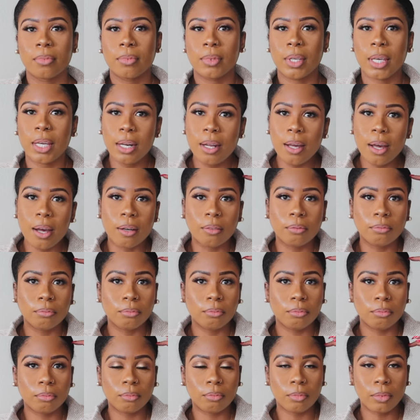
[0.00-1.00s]
Get up.
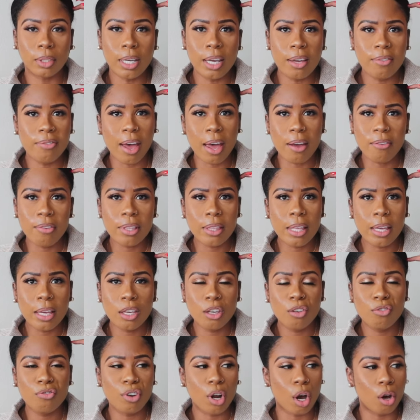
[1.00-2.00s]
Leave everything
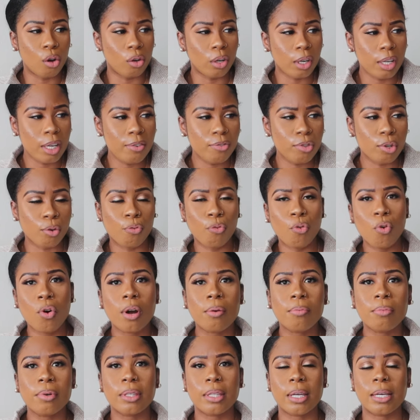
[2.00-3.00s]
you've known. Leave the
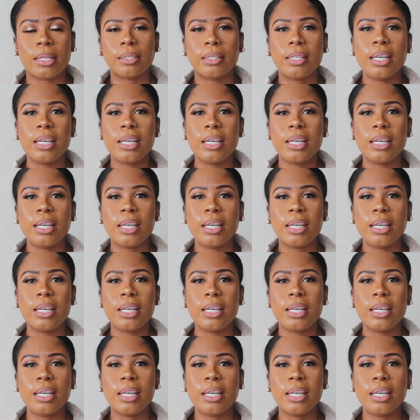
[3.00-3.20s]
former thing.